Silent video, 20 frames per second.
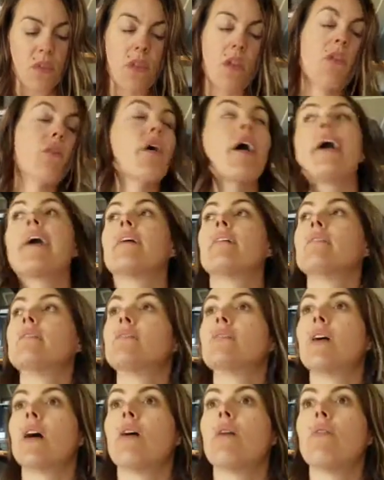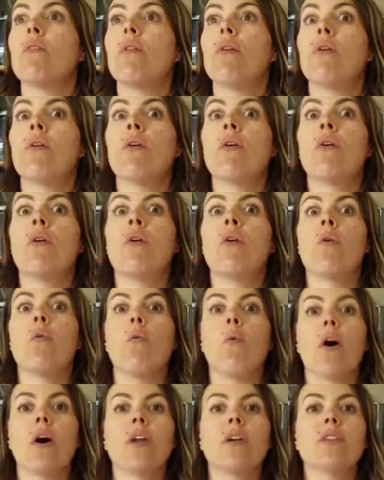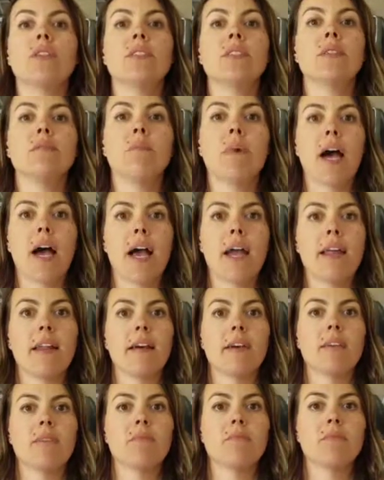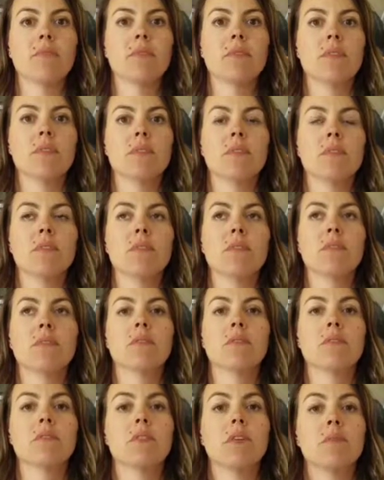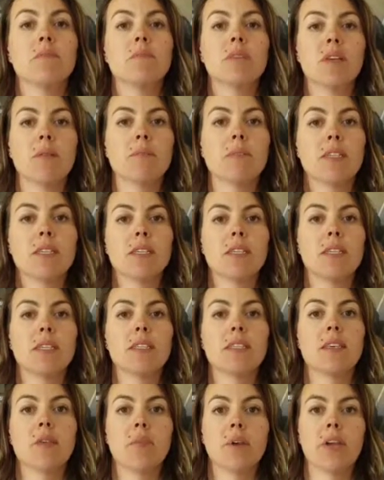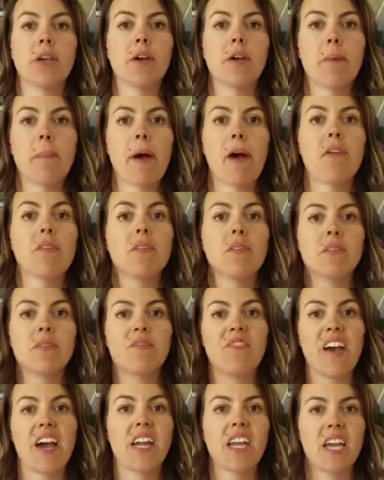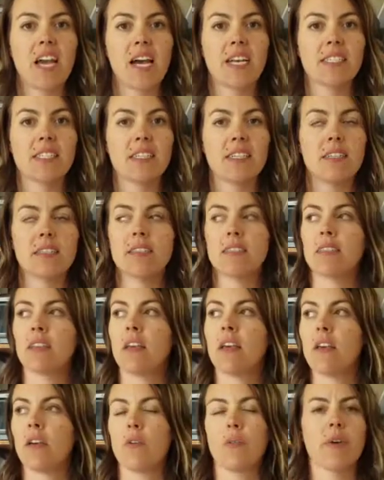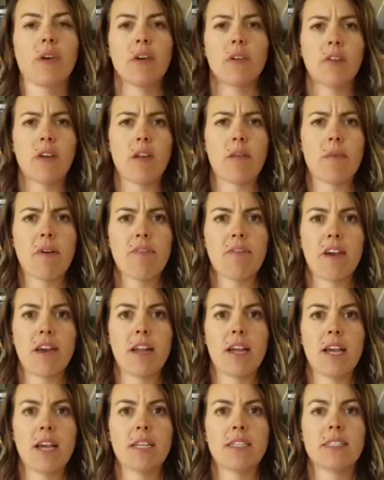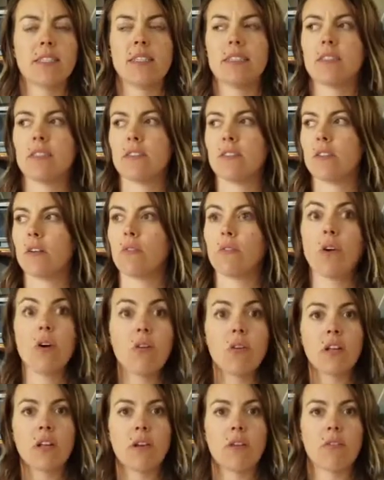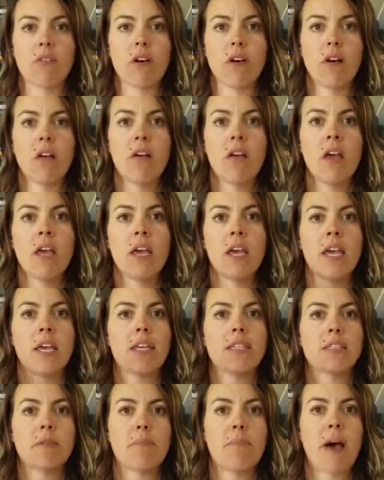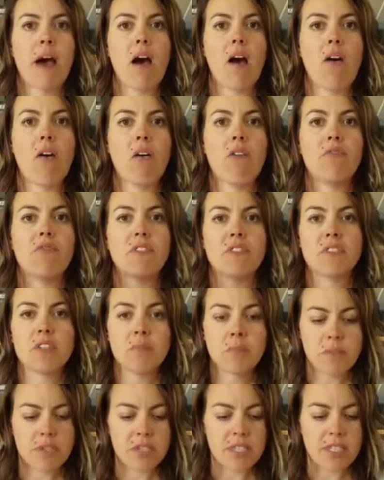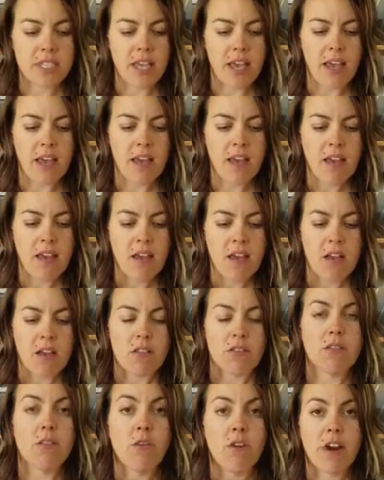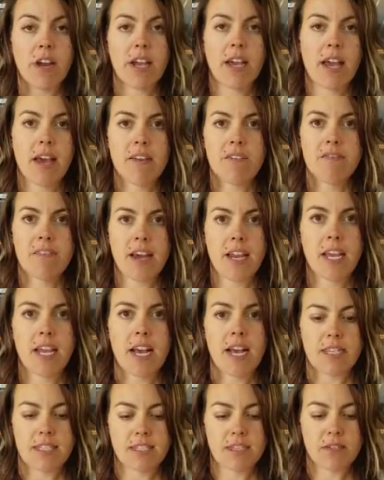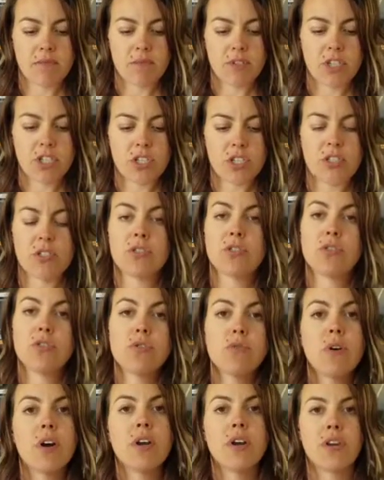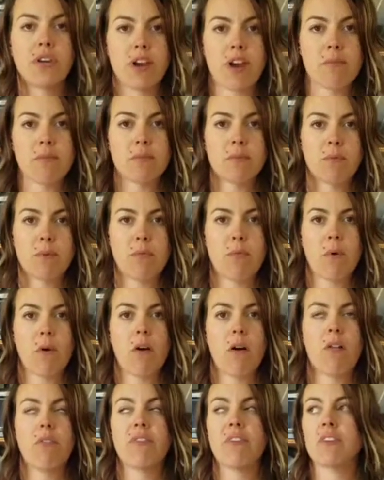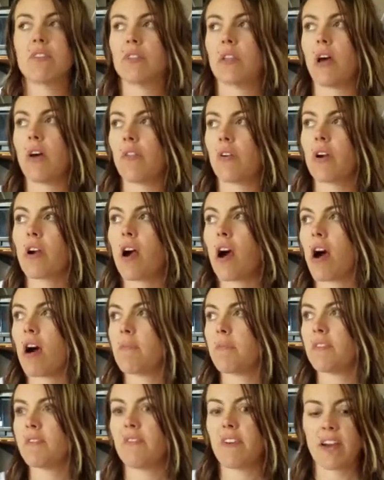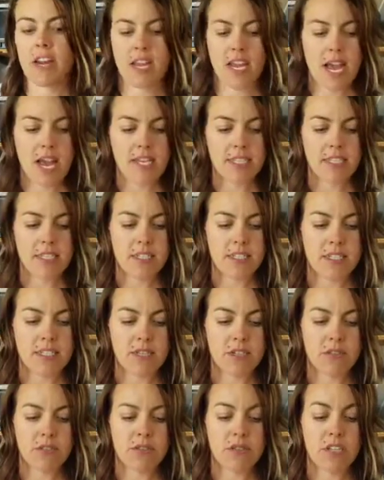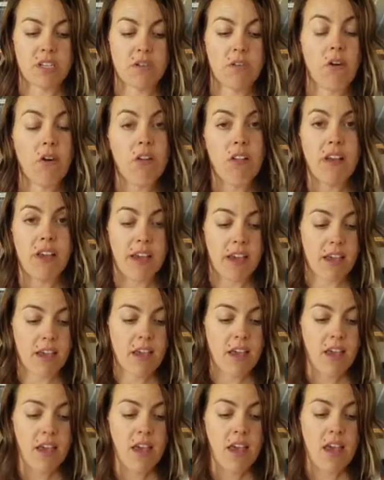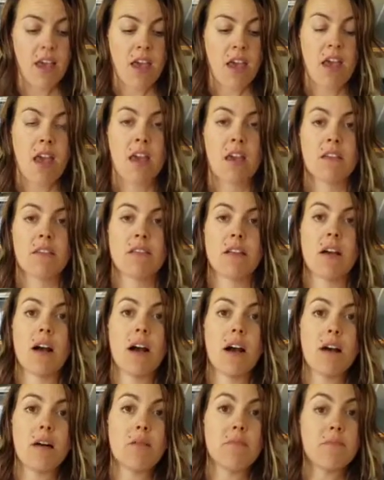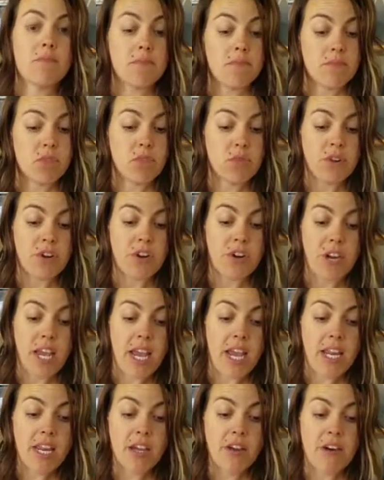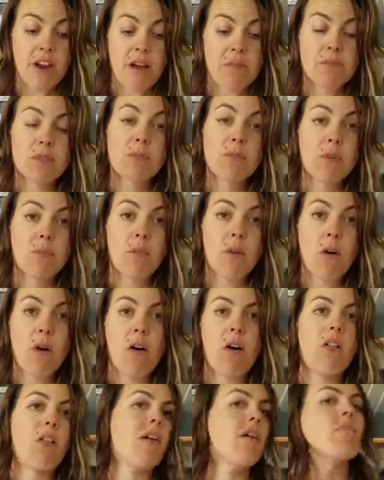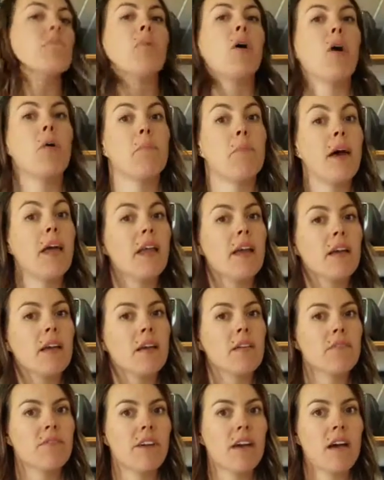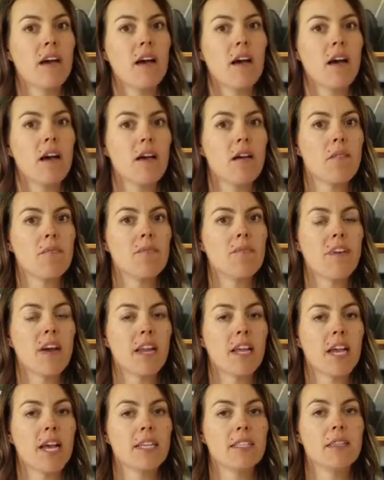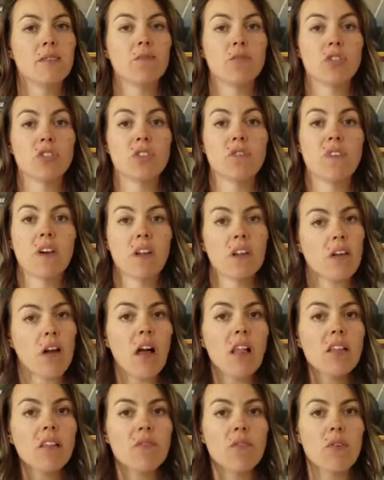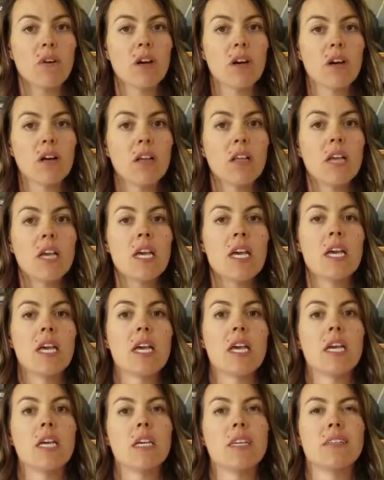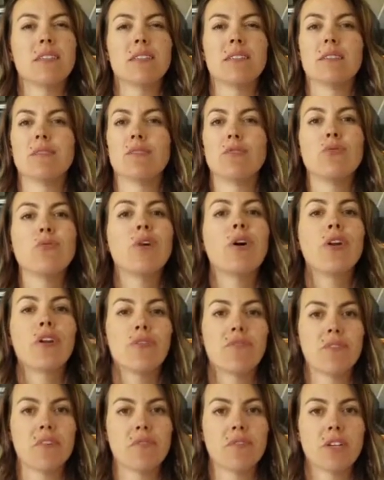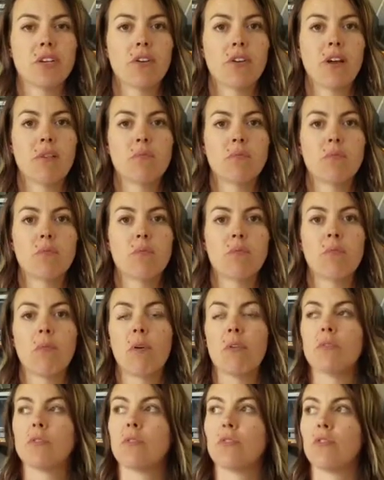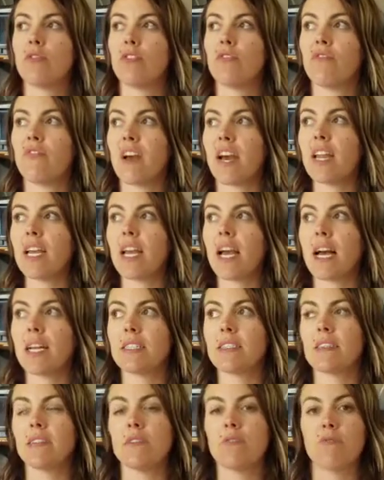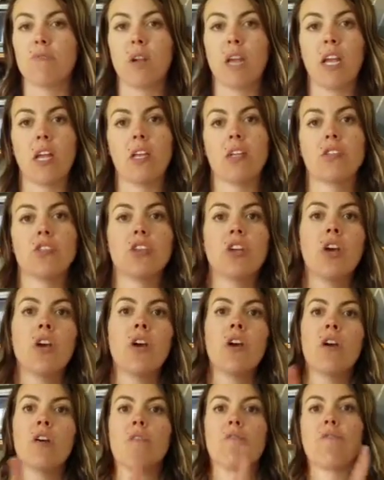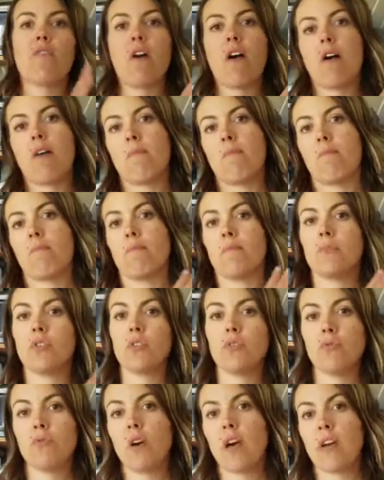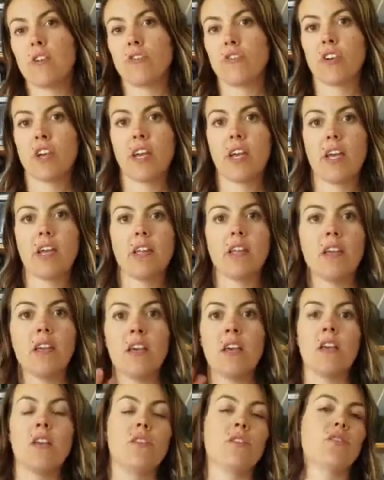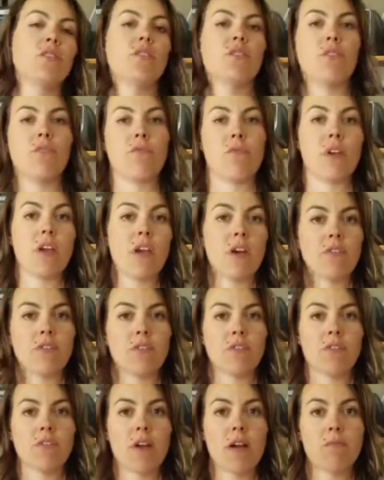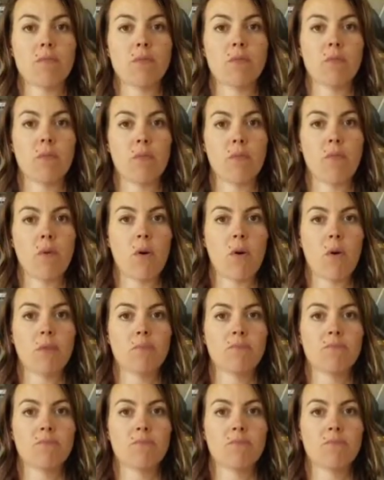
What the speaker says: Okay, so what are some items, some substances that we hear about? Fatty acids. We hear a lot about fatty acids. And so coconut oil is about 50% lauric fatty acid, which is 200 grams per mole. There's other common fatty acids, including oleic, 280 grams per mole, and palmitic fatty acid, which is found in olive oil, is 250 grams per mole. So your fatty acids range from 200 to 300 grams per mole.